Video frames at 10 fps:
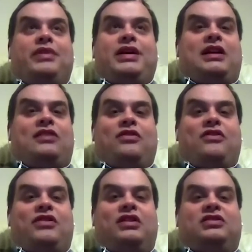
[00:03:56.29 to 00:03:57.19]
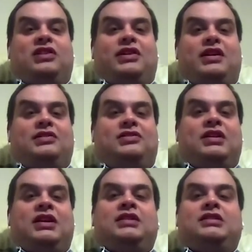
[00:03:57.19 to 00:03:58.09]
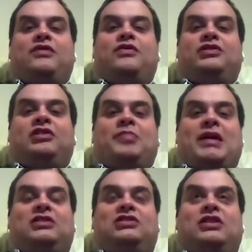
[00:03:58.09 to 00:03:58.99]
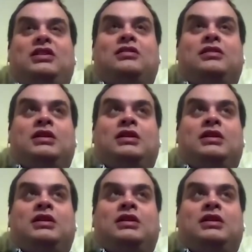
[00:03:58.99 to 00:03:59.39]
Each through front tires, different suspension,